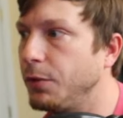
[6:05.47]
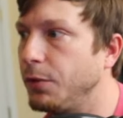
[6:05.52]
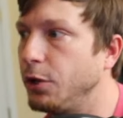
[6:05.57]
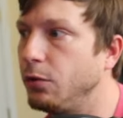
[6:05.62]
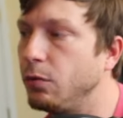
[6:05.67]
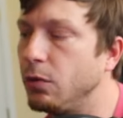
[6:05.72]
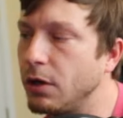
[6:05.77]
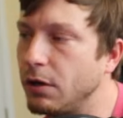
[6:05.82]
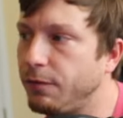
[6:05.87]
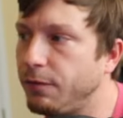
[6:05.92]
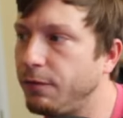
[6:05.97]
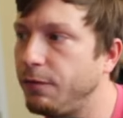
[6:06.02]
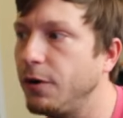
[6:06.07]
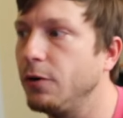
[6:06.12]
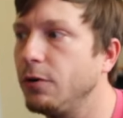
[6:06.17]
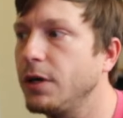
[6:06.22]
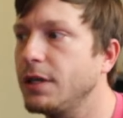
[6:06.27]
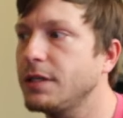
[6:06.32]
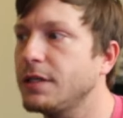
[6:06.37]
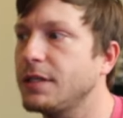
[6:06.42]
want to
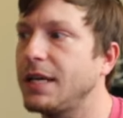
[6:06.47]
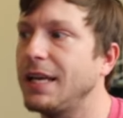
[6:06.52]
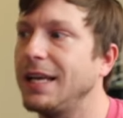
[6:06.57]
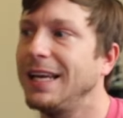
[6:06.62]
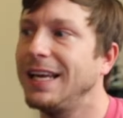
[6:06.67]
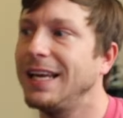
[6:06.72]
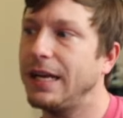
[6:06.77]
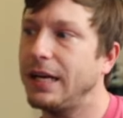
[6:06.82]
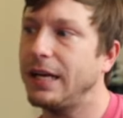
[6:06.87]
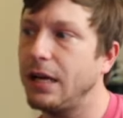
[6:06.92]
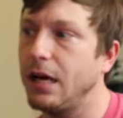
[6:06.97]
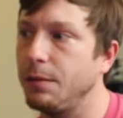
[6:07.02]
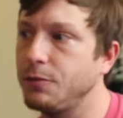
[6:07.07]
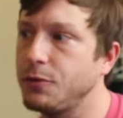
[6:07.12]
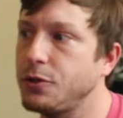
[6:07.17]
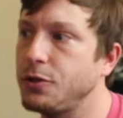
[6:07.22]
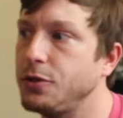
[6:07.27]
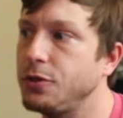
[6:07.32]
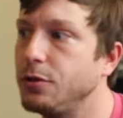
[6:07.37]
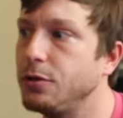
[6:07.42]
focus and get up
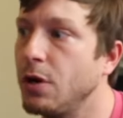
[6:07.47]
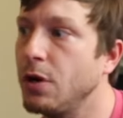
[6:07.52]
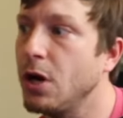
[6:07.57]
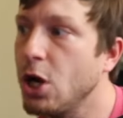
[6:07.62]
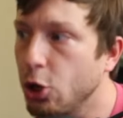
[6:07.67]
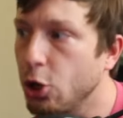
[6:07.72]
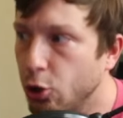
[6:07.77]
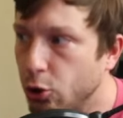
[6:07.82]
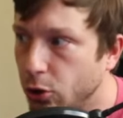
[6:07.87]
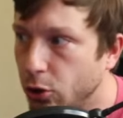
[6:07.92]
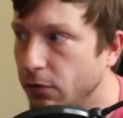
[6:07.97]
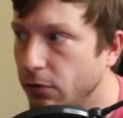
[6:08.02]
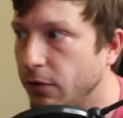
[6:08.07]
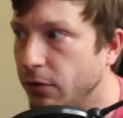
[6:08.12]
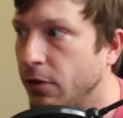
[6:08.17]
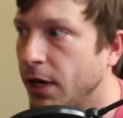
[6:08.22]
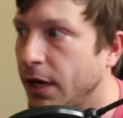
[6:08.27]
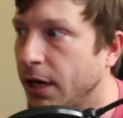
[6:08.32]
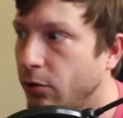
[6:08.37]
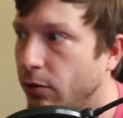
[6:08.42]
to Clover
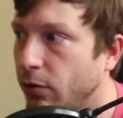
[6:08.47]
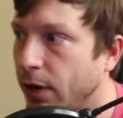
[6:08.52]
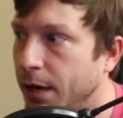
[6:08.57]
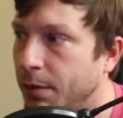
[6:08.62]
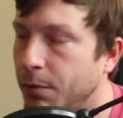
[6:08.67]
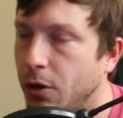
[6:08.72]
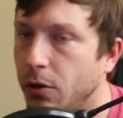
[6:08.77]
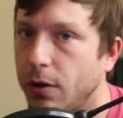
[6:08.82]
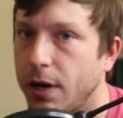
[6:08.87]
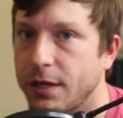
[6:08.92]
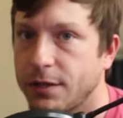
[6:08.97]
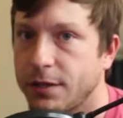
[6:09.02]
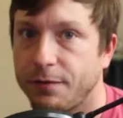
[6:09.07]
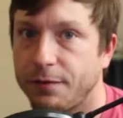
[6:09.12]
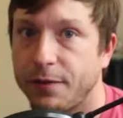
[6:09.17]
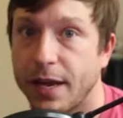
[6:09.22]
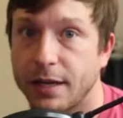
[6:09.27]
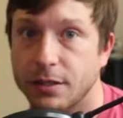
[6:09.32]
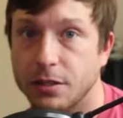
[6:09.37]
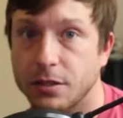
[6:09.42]
and Grainbow as
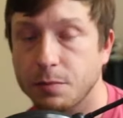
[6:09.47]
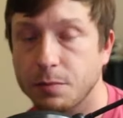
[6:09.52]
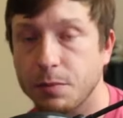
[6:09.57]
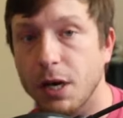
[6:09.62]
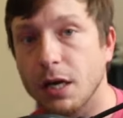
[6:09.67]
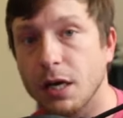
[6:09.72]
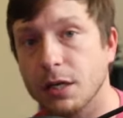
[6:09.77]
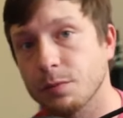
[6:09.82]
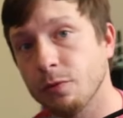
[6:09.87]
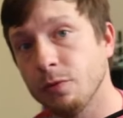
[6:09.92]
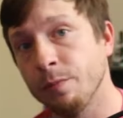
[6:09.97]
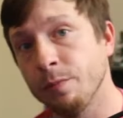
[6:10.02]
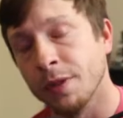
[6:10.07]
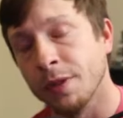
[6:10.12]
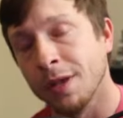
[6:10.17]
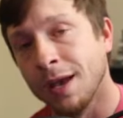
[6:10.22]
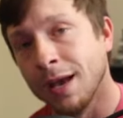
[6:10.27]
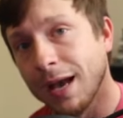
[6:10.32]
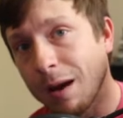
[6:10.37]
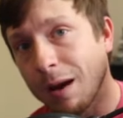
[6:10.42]
fast as possible.
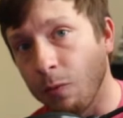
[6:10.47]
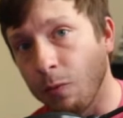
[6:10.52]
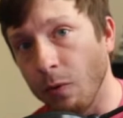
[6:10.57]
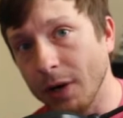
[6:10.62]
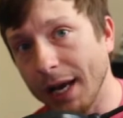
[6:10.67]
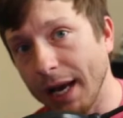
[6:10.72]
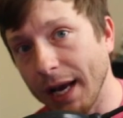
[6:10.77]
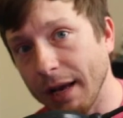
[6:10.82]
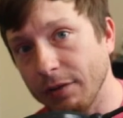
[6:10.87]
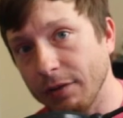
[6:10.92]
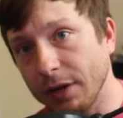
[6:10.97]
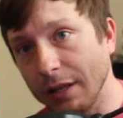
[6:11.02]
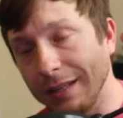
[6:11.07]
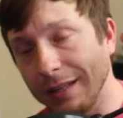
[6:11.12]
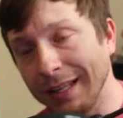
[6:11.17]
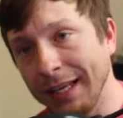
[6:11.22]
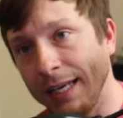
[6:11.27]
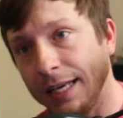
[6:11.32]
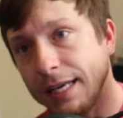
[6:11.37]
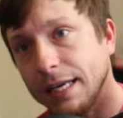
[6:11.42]
I'm going to have a
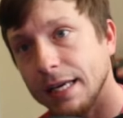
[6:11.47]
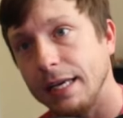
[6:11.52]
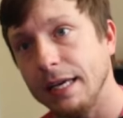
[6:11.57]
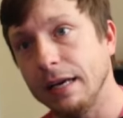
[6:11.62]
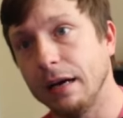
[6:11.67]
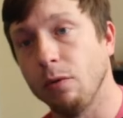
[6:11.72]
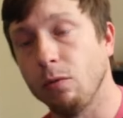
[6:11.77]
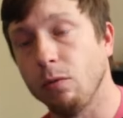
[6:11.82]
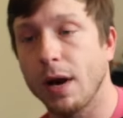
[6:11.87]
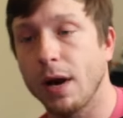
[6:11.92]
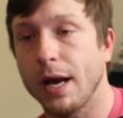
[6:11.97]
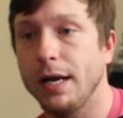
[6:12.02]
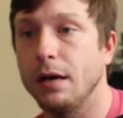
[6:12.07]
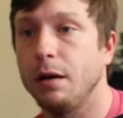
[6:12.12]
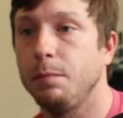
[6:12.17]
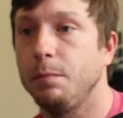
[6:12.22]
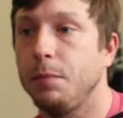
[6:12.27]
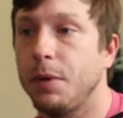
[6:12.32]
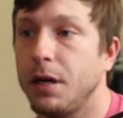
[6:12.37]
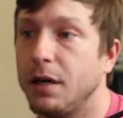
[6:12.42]
link right
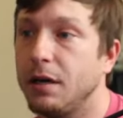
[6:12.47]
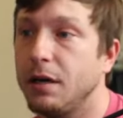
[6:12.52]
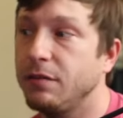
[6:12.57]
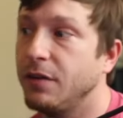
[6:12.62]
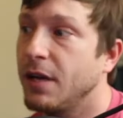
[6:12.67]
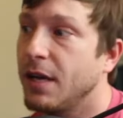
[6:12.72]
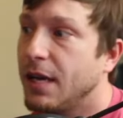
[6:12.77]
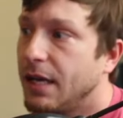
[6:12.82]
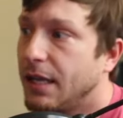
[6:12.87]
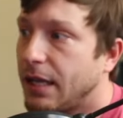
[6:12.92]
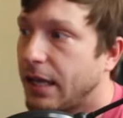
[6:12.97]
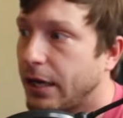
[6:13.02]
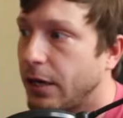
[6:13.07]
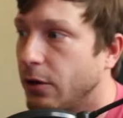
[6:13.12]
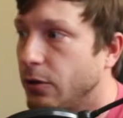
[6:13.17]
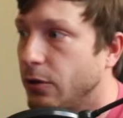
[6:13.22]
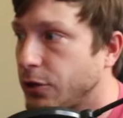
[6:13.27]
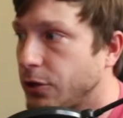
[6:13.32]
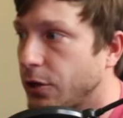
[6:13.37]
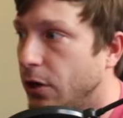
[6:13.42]
above that
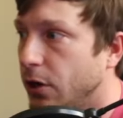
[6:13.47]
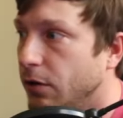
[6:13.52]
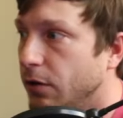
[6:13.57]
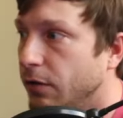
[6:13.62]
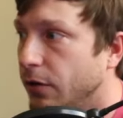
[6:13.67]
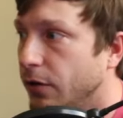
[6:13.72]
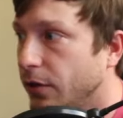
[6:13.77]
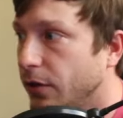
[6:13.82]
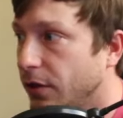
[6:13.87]
goes over